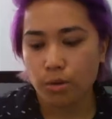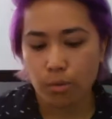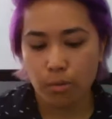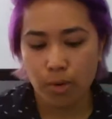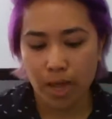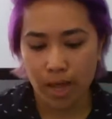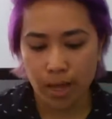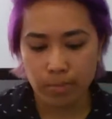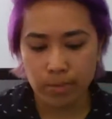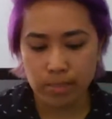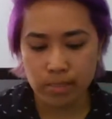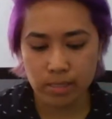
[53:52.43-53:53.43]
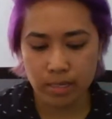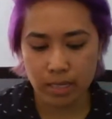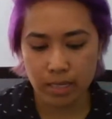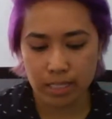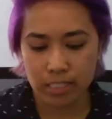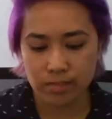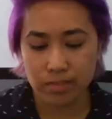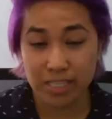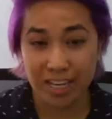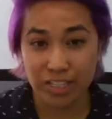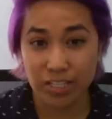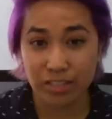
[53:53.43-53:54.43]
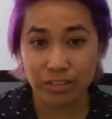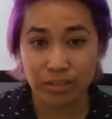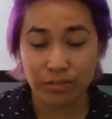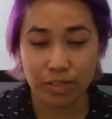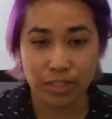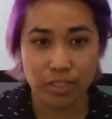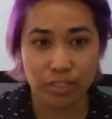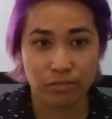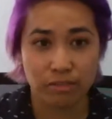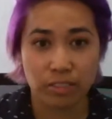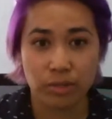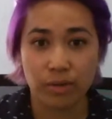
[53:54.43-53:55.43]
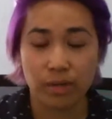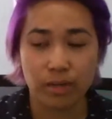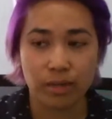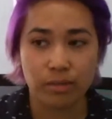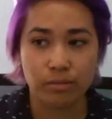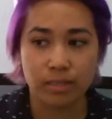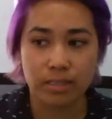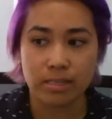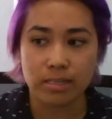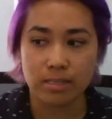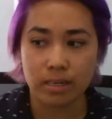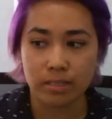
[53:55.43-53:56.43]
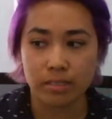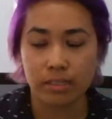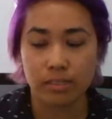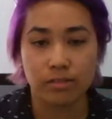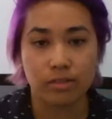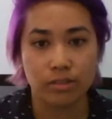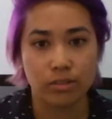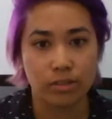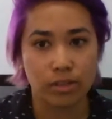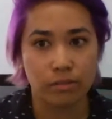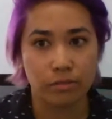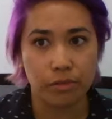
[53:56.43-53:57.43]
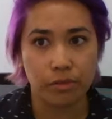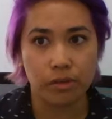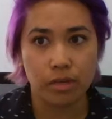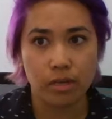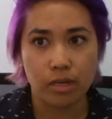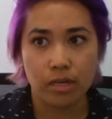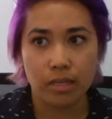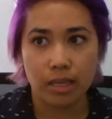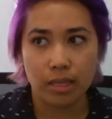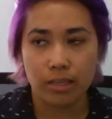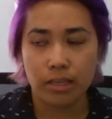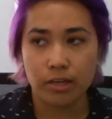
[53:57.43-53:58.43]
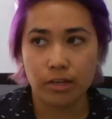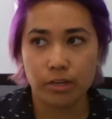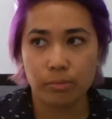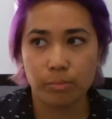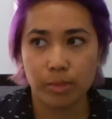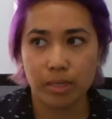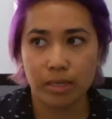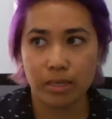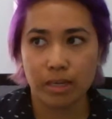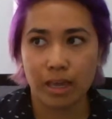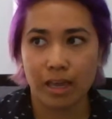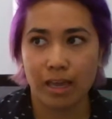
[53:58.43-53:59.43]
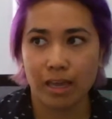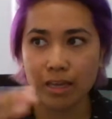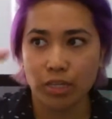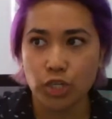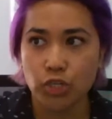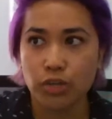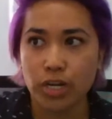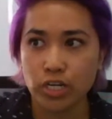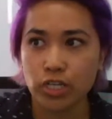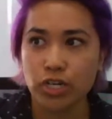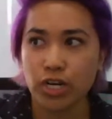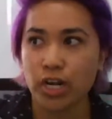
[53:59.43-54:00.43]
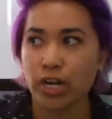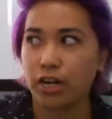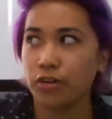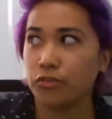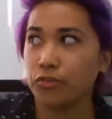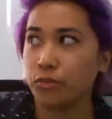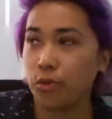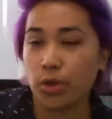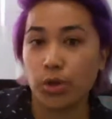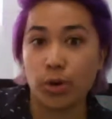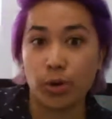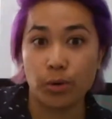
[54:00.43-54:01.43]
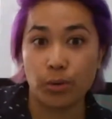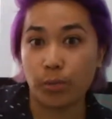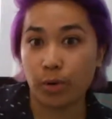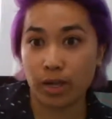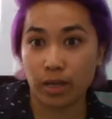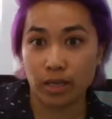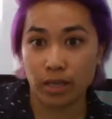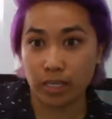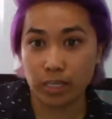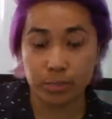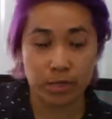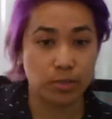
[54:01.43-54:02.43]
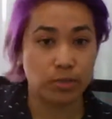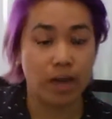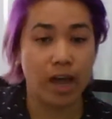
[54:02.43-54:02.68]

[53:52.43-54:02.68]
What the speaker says: what happens in the collective is actually a reflection of what's going on with us on an individual level. Like there could be a structure of, what experience we're